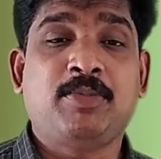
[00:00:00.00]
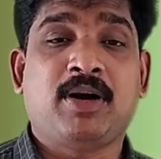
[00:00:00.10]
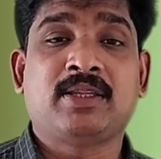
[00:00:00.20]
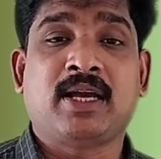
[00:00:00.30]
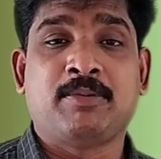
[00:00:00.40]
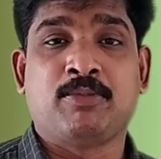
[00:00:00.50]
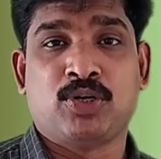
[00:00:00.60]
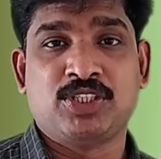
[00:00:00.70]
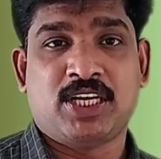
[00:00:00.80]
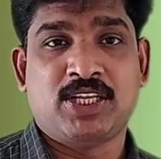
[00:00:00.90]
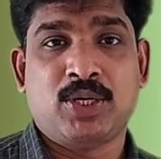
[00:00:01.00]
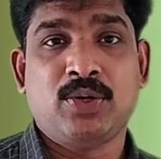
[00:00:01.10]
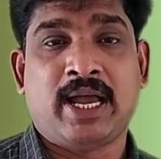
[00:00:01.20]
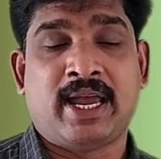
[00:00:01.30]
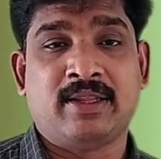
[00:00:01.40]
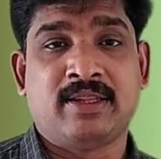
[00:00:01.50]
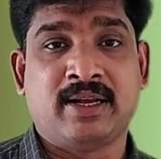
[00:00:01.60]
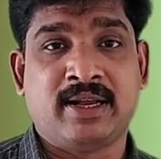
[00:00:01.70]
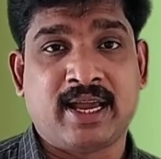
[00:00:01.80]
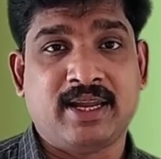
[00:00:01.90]
Bath at Mohenjo-daro and the
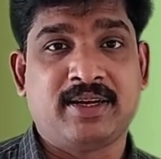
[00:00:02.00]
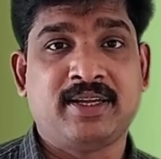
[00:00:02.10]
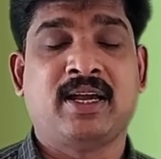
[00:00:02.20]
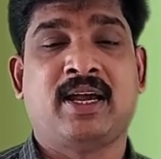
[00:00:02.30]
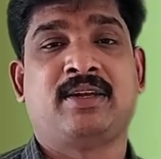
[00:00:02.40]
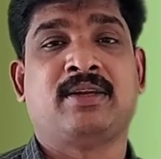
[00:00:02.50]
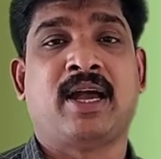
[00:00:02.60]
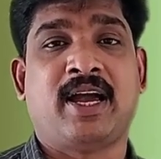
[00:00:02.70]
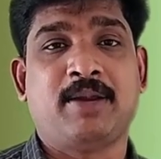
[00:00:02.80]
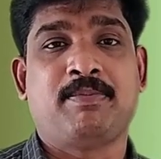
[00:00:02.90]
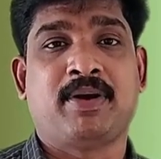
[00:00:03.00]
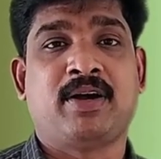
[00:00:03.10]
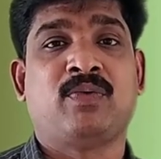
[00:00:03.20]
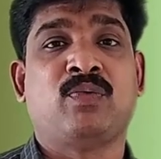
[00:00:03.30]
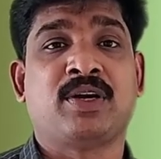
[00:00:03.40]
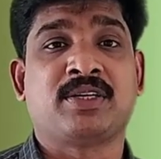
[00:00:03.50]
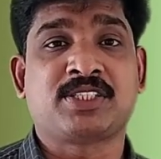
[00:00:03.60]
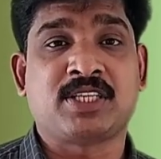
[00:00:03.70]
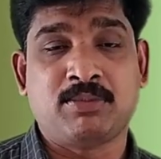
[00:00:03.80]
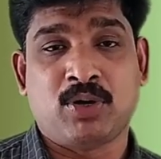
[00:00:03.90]
granary at Harappa were
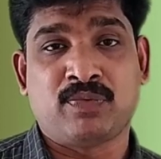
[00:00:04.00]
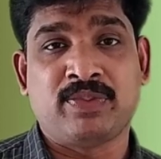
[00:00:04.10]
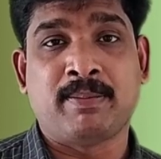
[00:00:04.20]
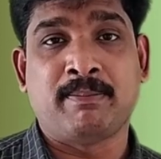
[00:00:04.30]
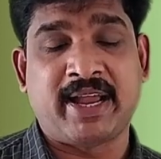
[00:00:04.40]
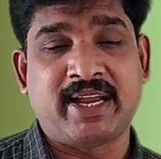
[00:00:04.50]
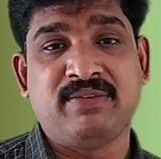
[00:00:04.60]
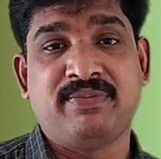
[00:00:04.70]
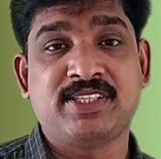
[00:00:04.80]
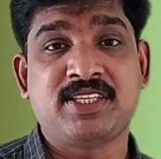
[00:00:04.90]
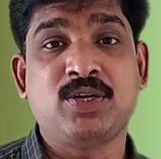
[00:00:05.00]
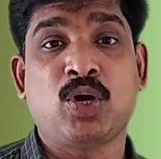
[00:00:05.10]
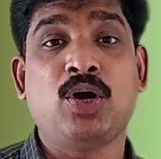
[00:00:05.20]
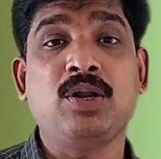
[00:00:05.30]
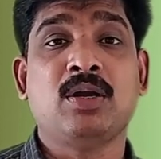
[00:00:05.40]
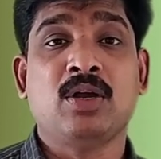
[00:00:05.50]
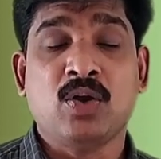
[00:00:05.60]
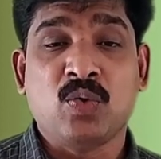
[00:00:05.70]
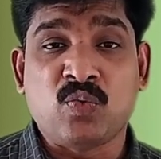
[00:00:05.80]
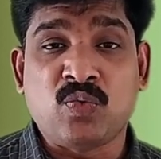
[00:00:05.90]
some of the magnificent or
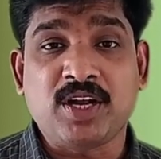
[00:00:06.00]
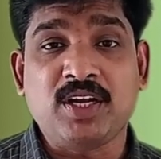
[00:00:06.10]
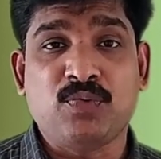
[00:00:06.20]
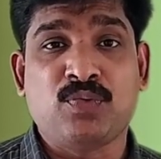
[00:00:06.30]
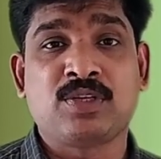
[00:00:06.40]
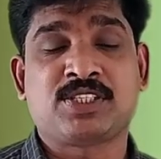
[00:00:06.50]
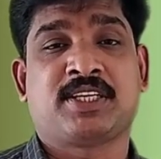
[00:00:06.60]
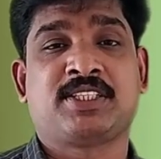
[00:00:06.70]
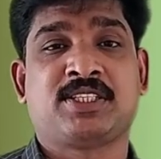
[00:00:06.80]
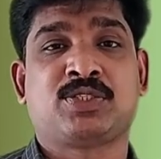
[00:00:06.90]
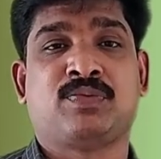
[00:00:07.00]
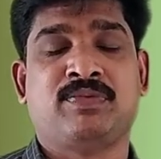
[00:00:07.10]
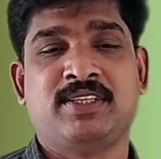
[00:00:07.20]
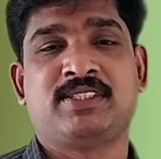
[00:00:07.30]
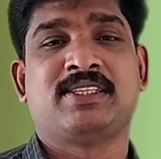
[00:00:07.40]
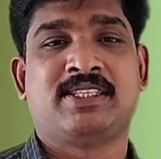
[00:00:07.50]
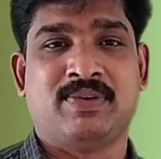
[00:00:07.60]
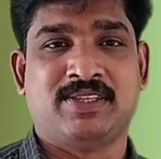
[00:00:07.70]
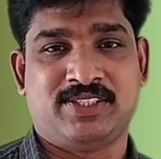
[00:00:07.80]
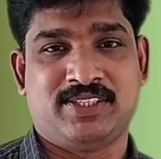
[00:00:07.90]
wonderful structures of this
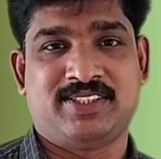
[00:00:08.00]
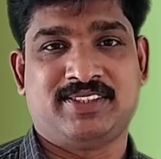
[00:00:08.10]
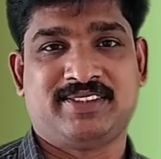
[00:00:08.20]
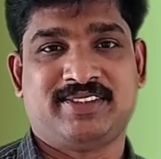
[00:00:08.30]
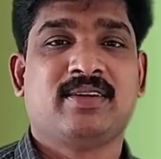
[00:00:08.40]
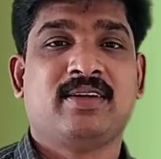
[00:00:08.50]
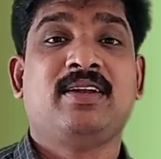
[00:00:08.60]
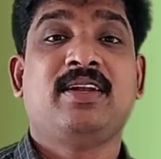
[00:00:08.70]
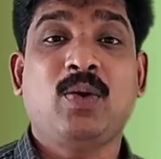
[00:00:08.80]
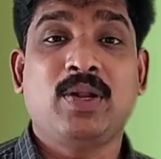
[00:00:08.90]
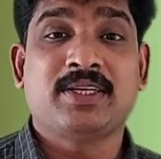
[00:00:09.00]
civilization. Now let